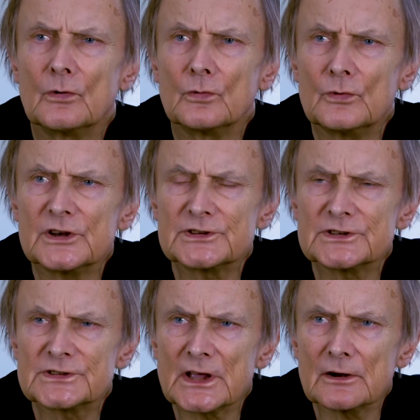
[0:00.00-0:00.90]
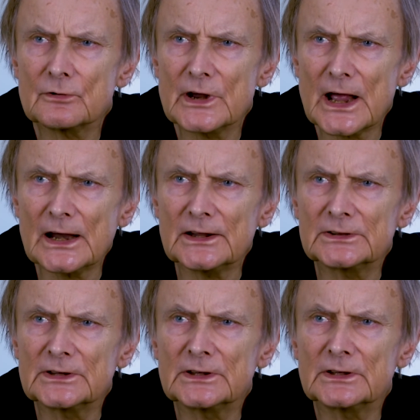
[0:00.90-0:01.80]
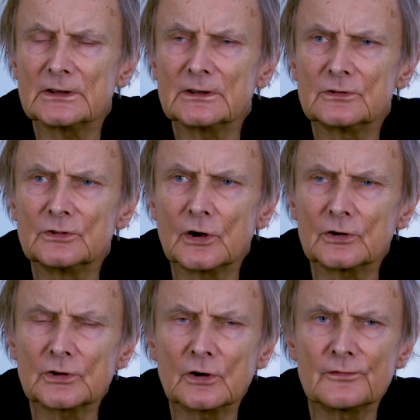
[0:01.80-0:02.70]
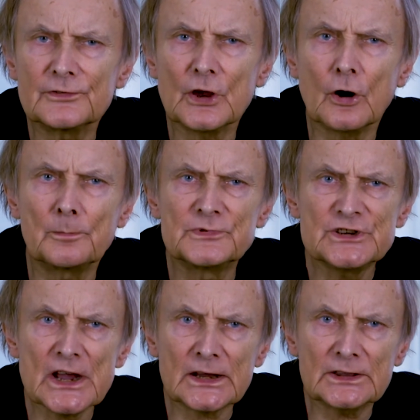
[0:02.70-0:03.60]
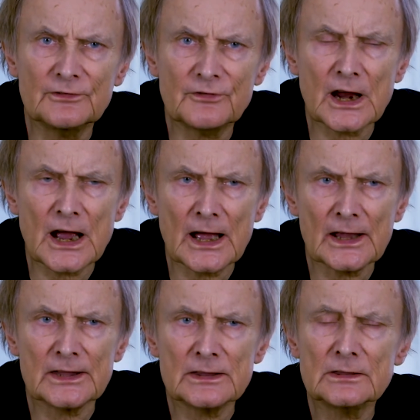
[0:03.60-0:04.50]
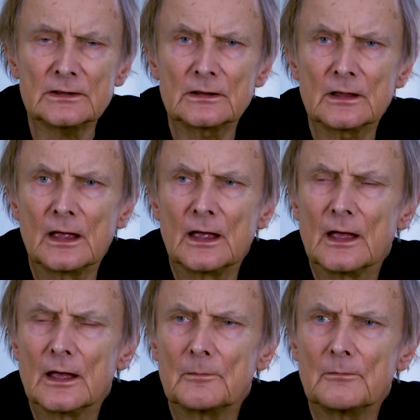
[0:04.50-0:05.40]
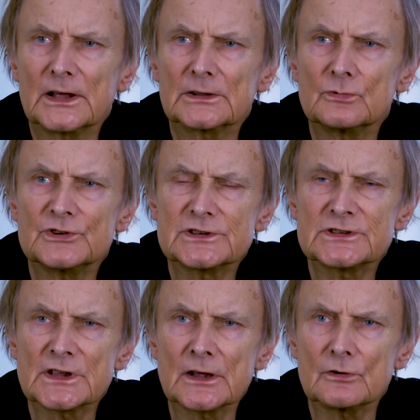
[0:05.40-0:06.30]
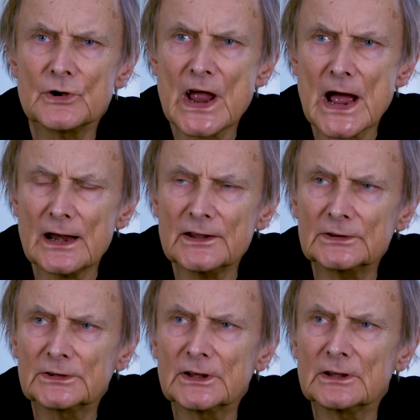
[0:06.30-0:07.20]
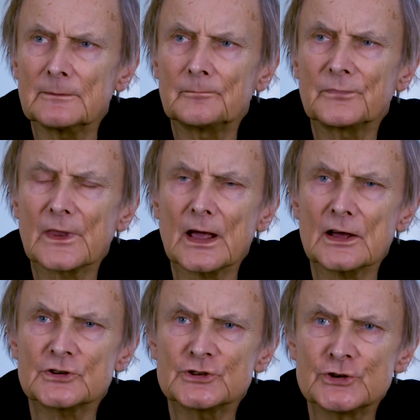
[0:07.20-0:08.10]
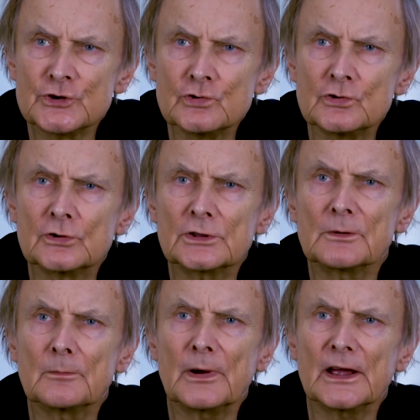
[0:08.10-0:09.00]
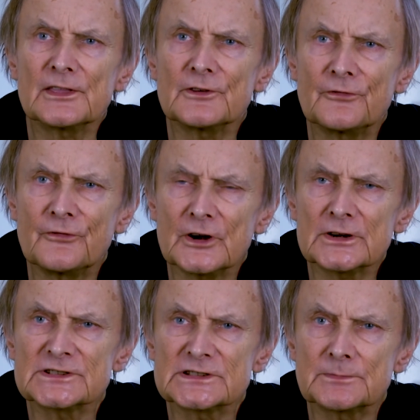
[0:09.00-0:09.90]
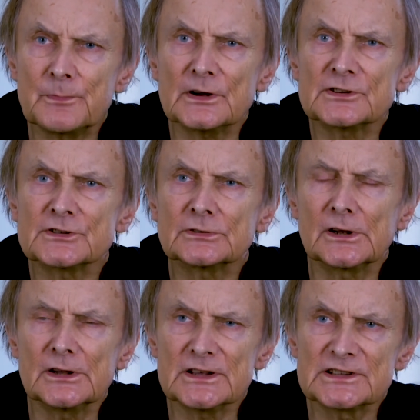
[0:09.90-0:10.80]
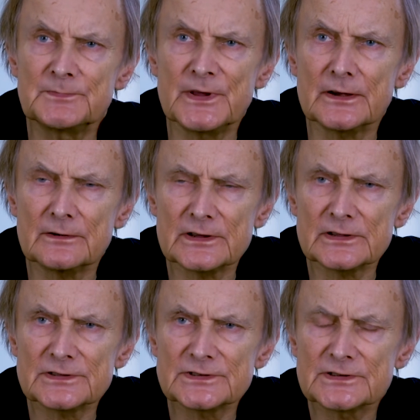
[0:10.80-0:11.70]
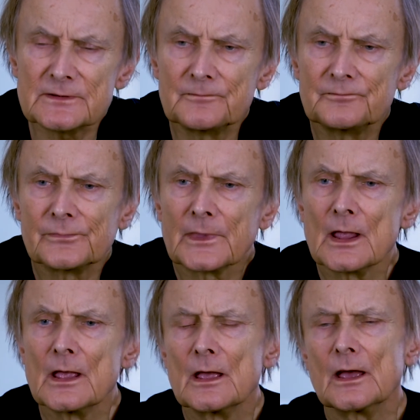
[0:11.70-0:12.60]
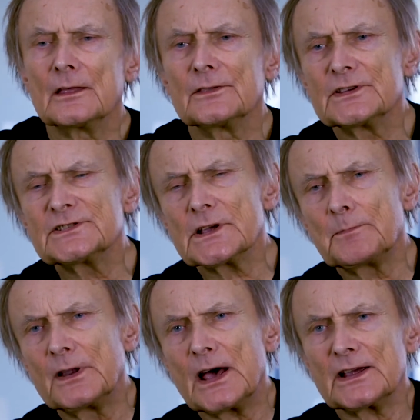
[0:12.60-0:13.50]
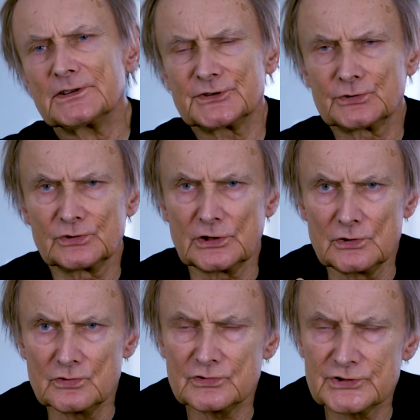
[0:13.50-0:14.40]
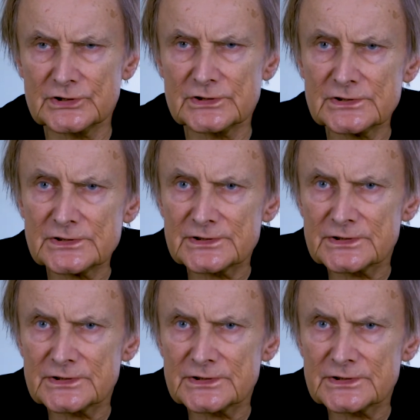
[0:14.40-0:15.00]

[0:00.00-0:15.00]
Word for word: which is a reality not of the objective kind, but which is a reality assured by the first personal experience. And this applies to delusions,